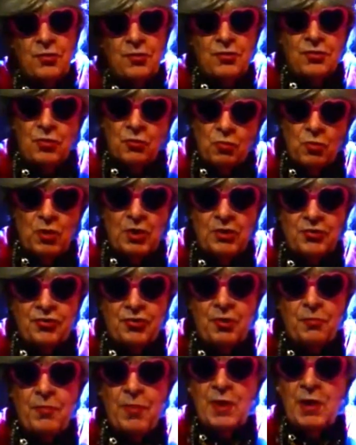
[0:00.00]
to
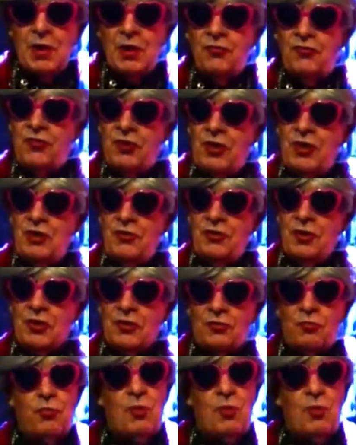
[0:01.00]
worship Jesus.